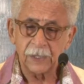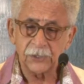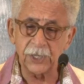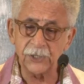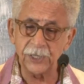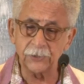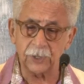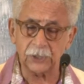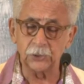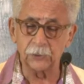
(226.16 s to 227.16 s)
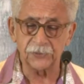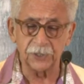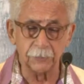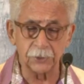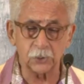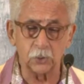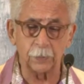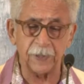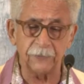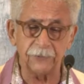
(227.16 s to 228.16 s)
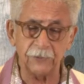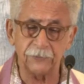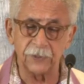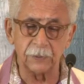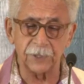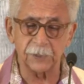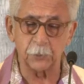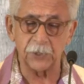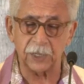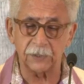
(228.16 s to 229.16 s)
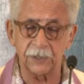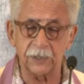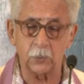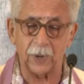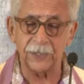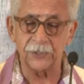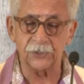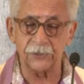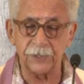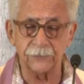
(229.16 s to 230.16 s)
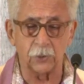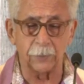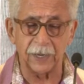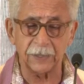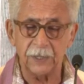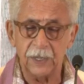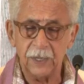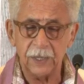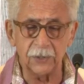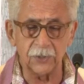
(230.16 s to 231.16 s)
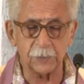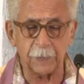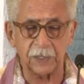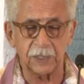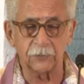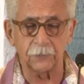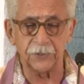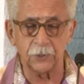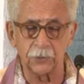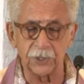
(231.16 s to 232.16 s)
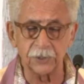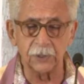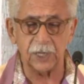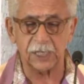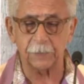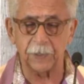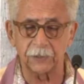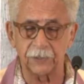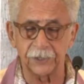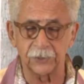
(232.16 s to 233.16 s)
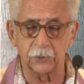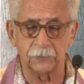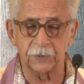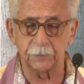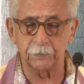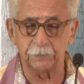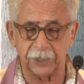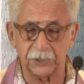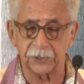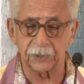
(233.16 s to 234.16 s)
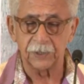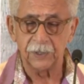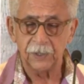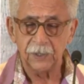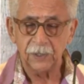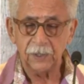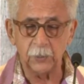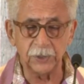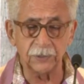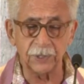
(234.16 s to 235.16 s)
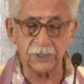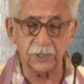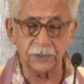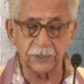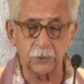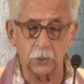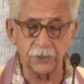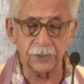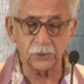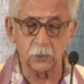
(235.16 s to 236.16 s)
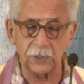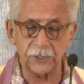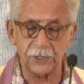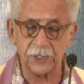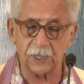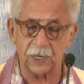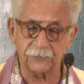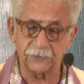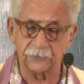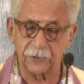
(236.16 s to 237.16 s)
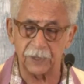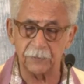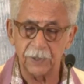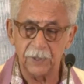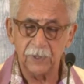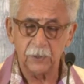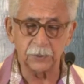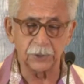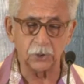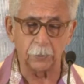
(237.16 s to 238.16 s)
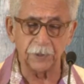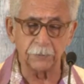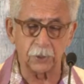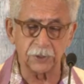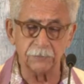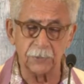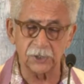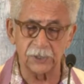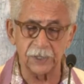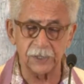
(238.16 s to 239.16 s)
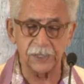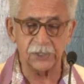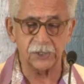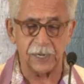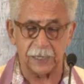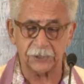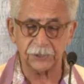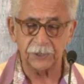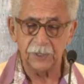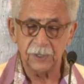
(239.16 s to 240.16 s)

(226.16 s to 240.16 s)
Since the introduction of CinemaScope, every film is projected in widescreen format, irrespective of the original aspect ratio of the picture, with the result that the audience only sees half the frame, with the top and bottom mercilessly slashed,